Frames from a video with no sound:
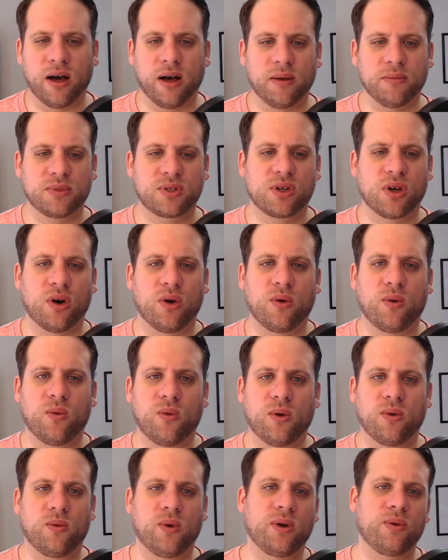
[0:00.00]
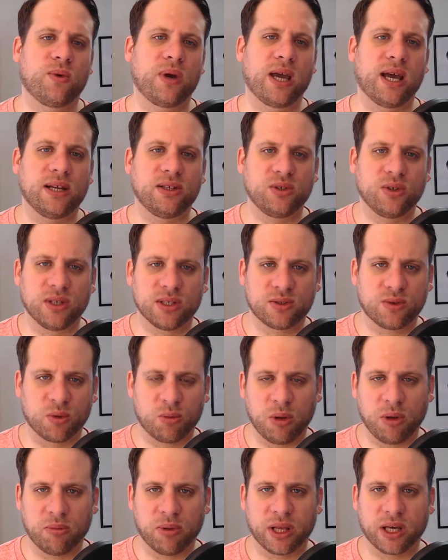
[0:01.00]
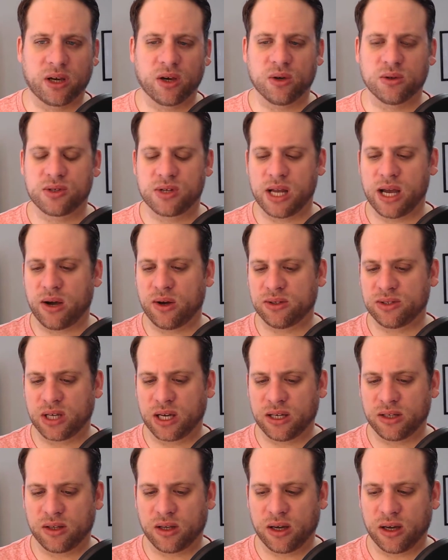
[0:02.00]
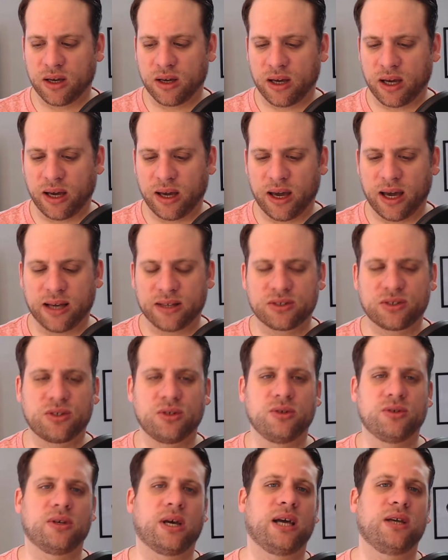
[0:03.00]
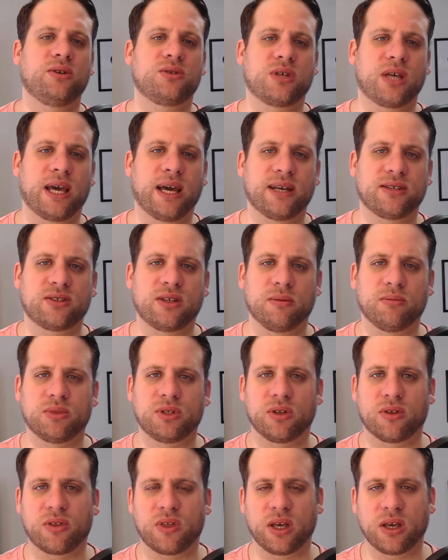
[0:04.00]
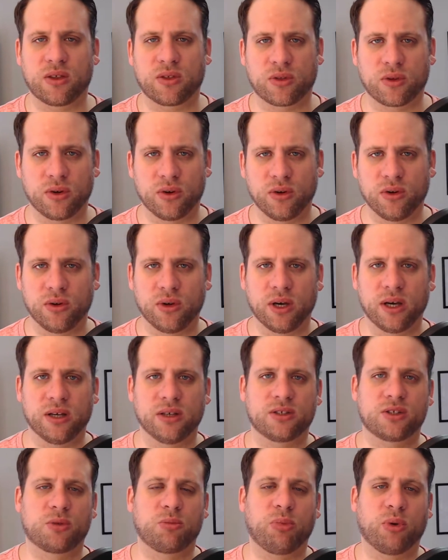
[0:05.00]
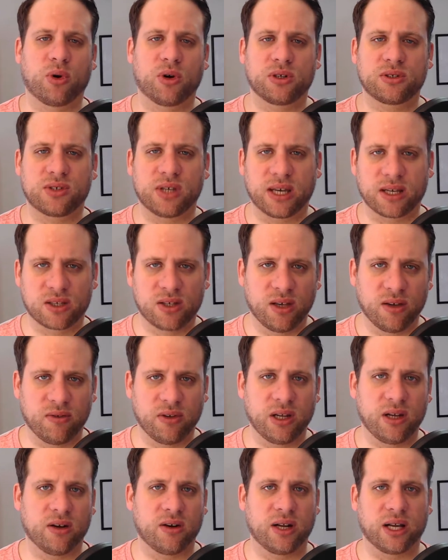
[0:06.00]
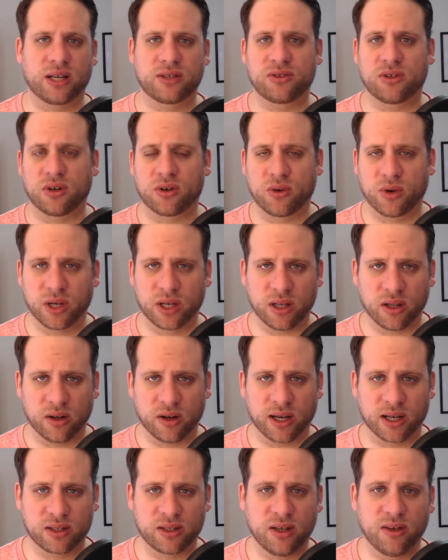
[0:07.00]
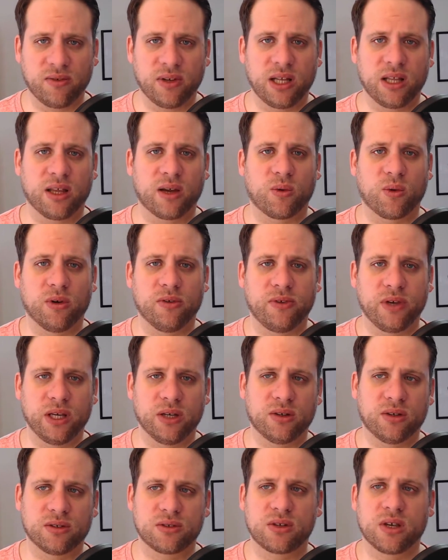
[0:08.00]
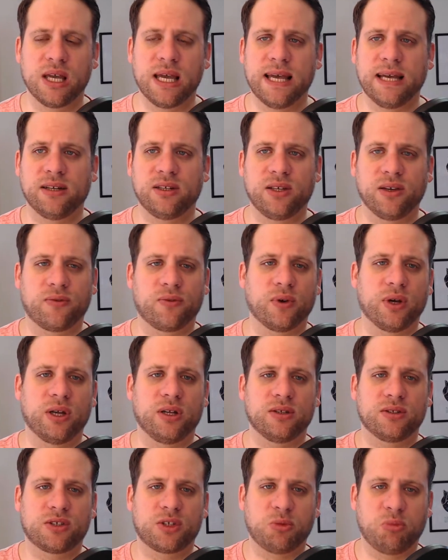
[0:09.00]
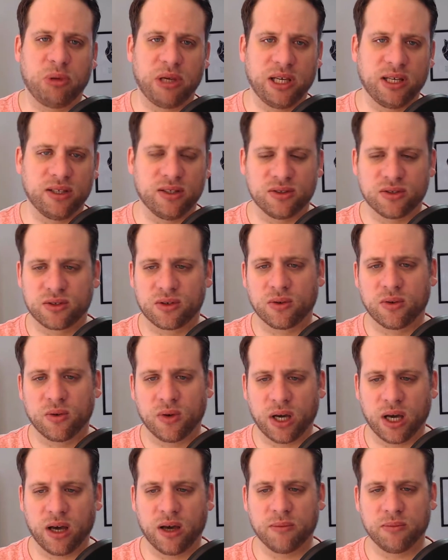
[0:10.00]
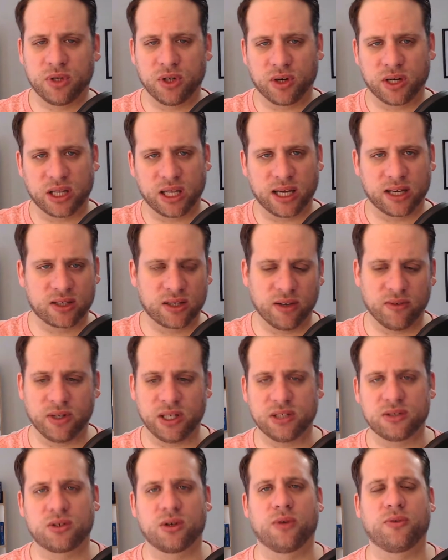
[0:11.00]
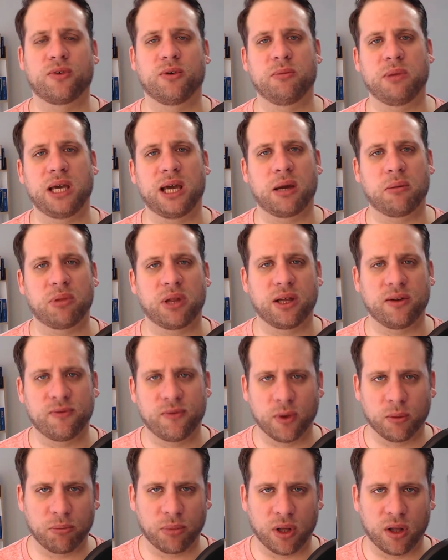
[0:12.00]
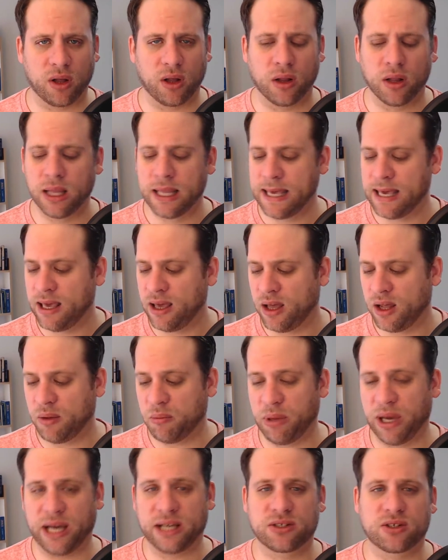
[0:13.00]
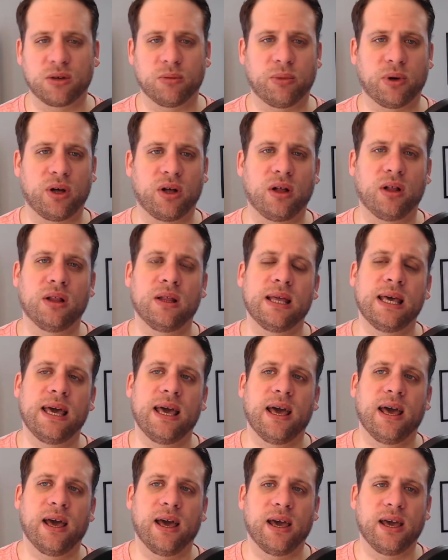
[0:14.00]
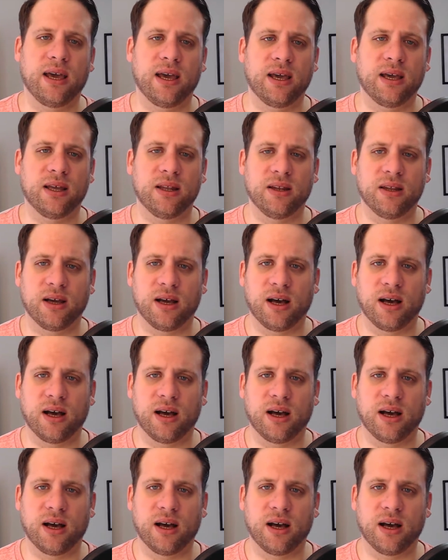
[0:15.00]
So one way I do this with people I coach now is I usually ask them to think through a sports activity or an extracurricular activity that reveals different speeds during the activity. So for me, I played football and basketball, and